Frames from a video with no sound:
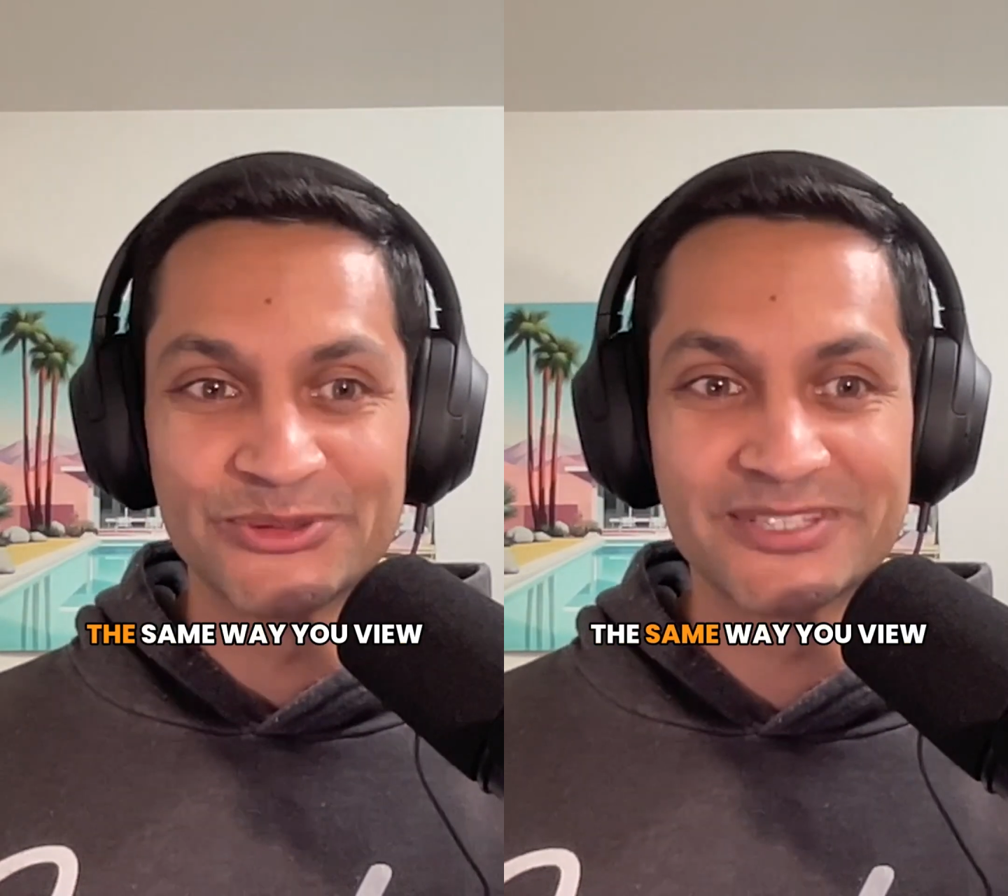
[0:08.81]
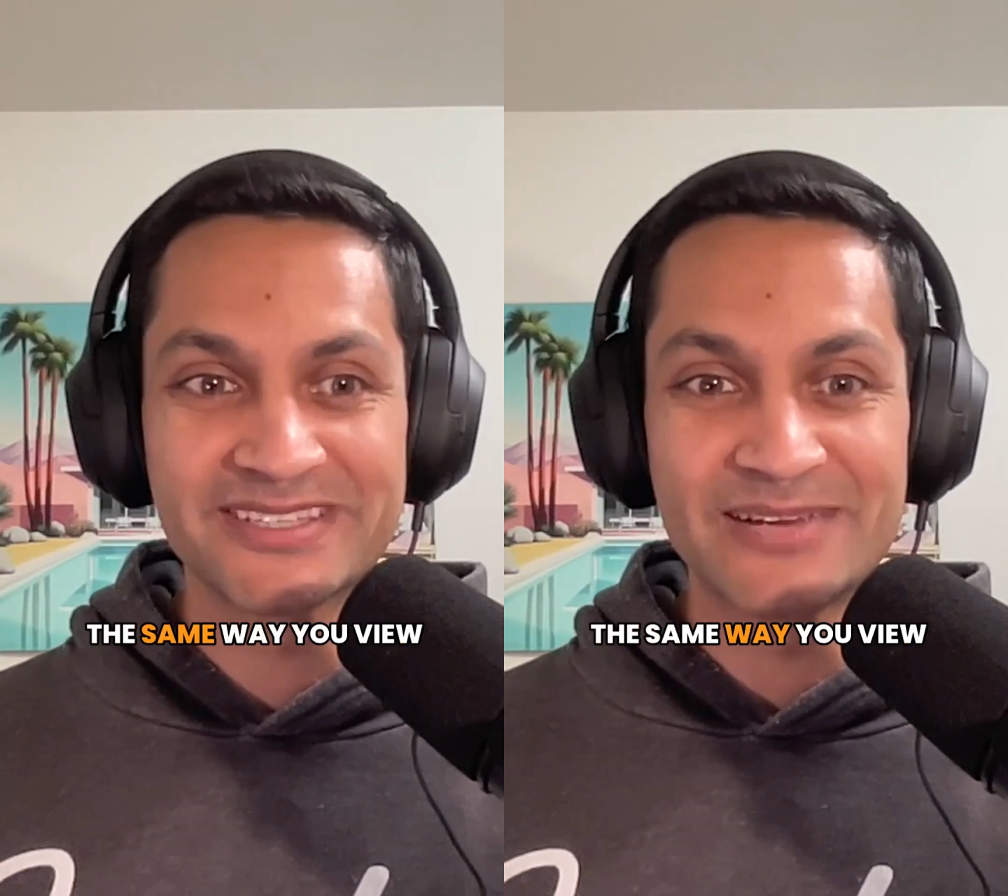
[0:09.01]

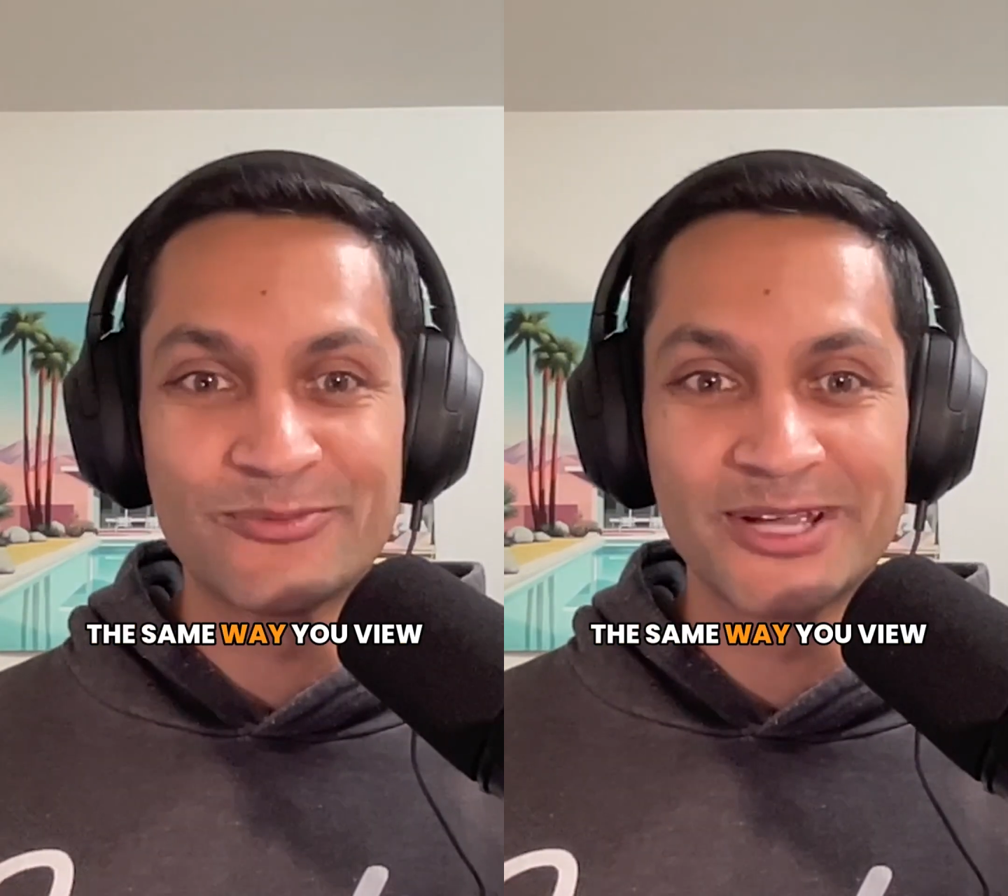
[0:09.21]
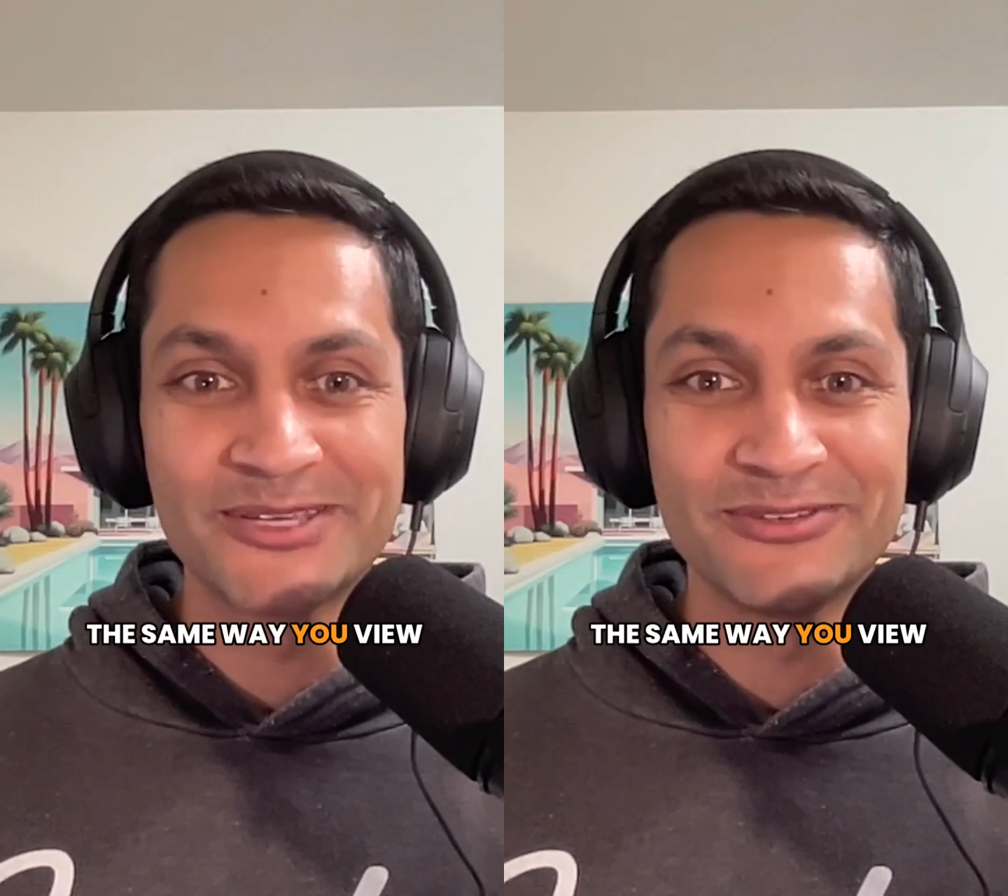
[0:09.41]
the same
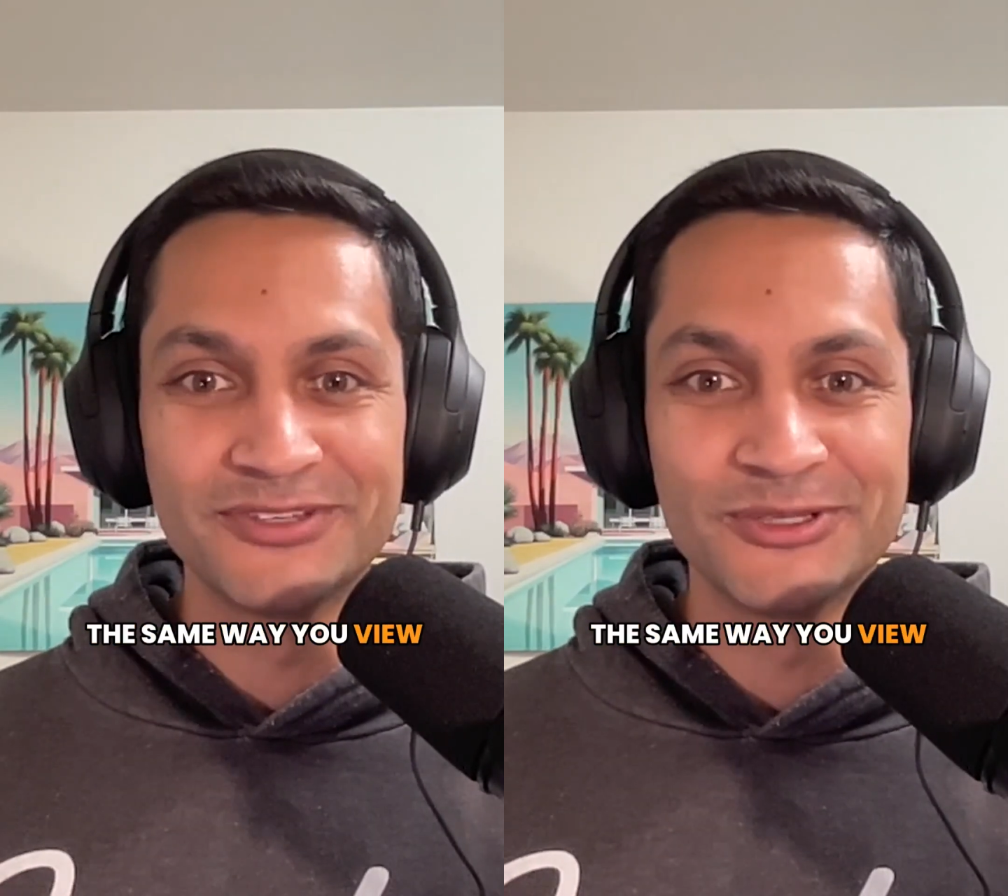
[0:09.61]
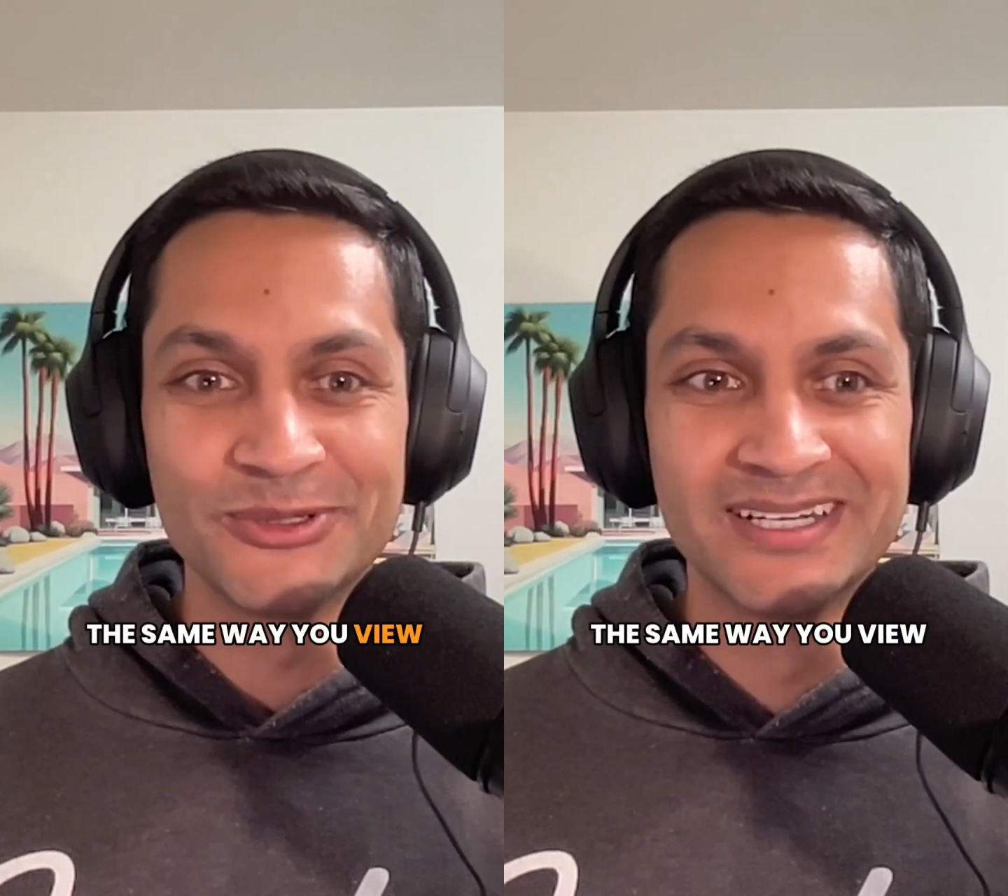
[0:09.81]
way you
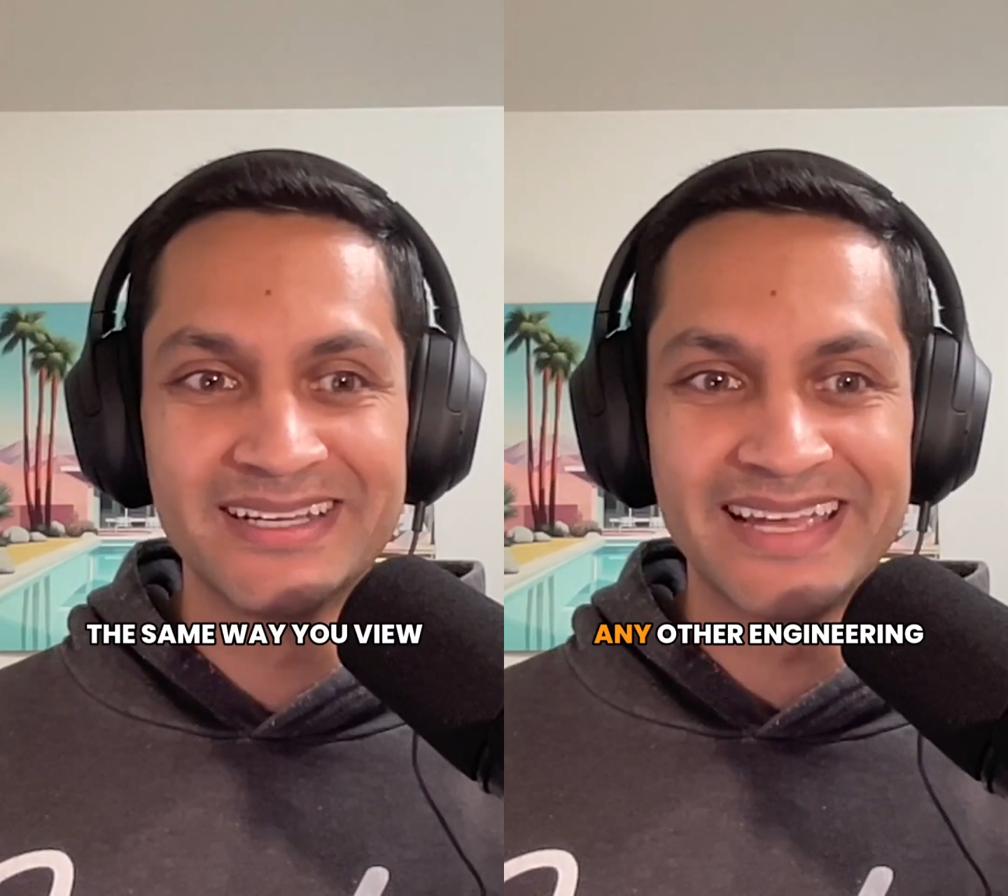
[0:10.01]
view